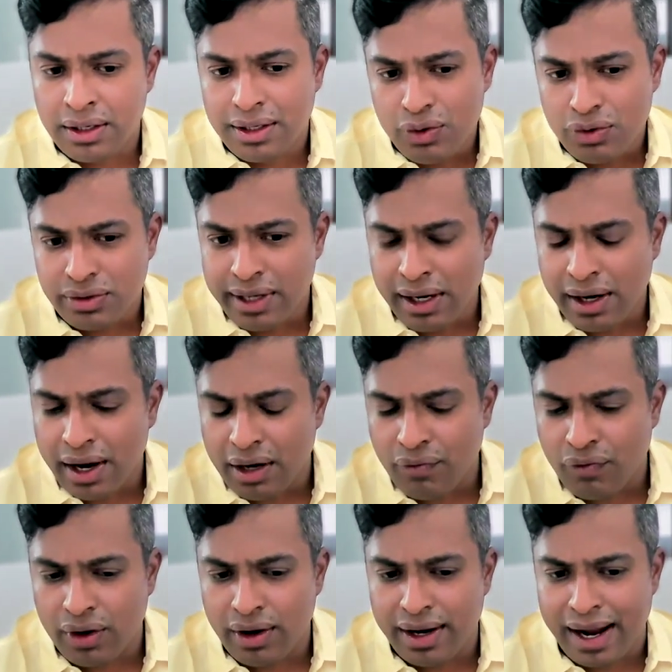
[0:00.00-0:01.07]
you still get it
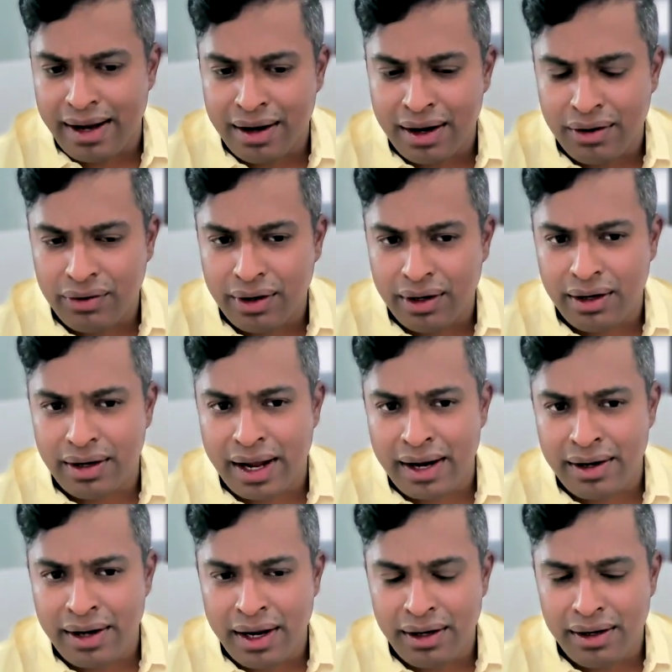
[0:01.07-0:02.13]
for 900,
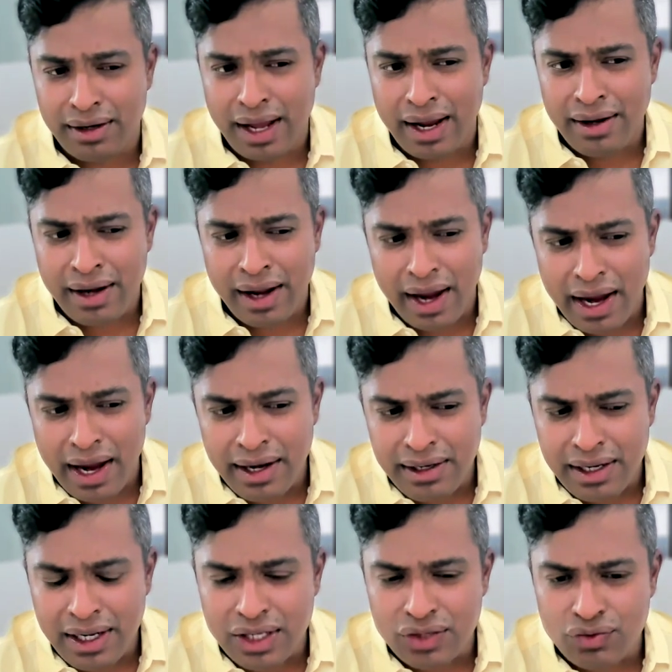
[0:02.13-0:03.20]

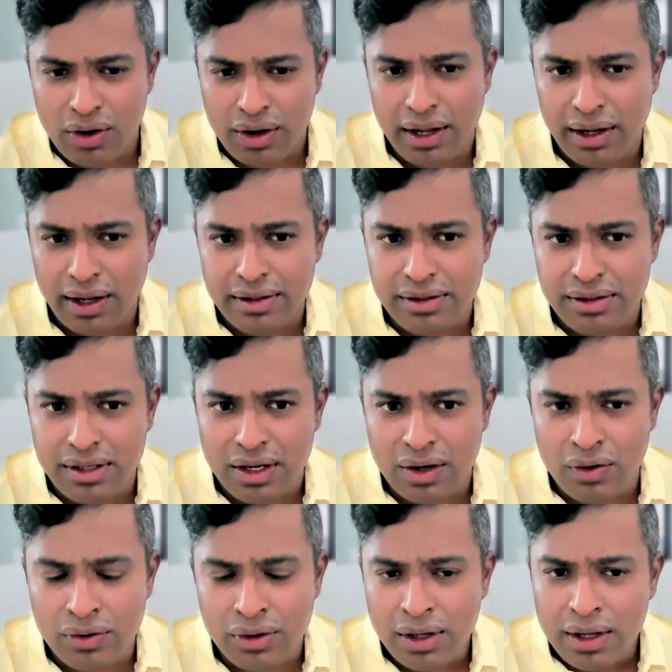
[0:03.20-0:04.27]
980 is what I can see,
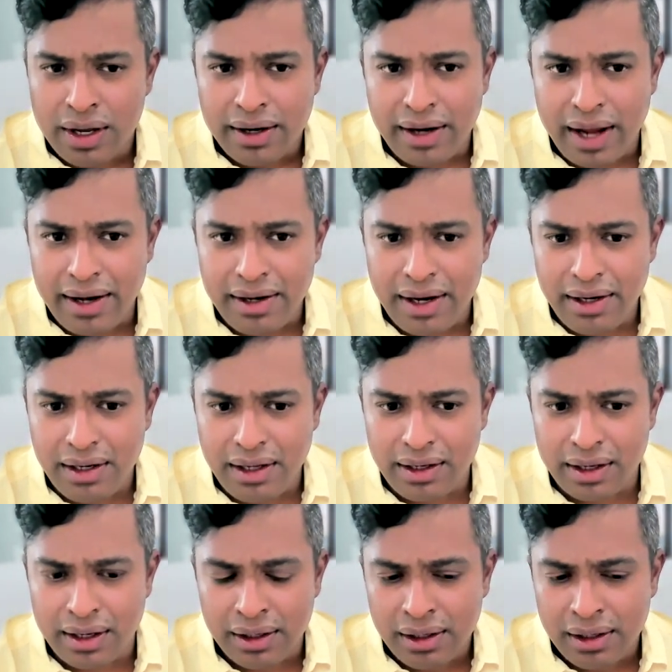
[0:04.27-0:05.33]
around
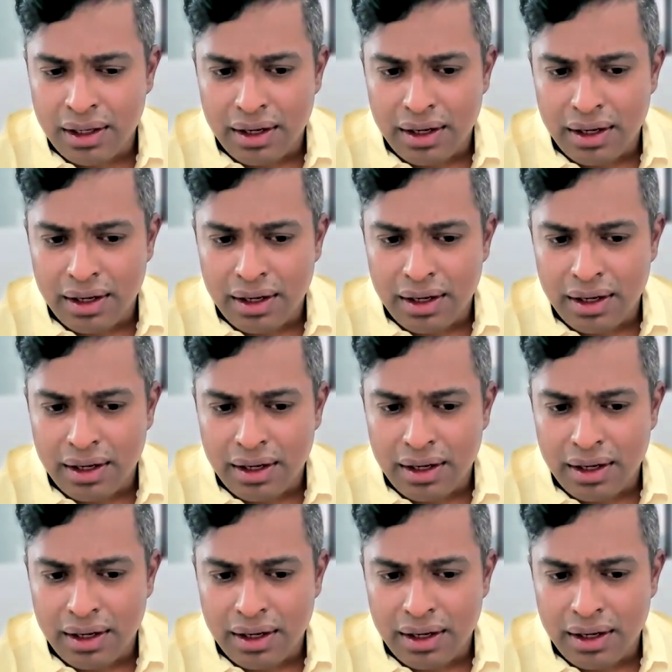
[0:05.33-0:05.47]
980K.